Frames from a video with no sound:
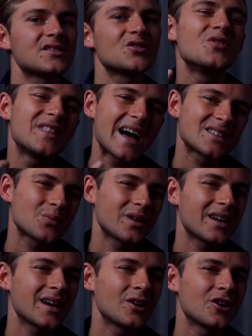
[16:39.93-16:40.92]
So that's
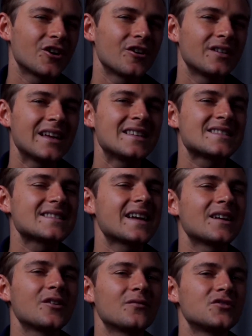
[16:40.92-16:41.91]
what I learned
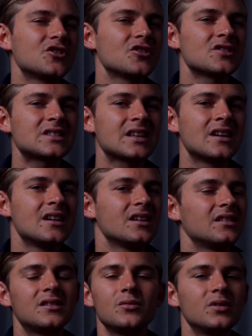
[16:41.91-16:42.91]
instead of just
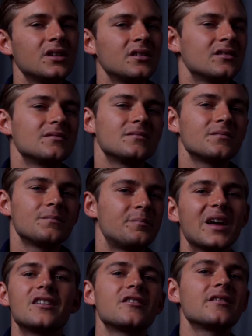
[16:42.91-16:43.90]
doing
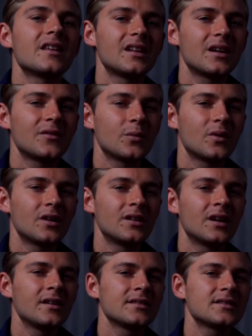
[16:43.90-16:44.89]
better than everyone
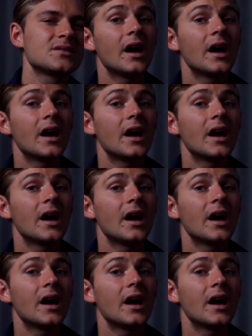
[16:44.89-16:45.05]
else.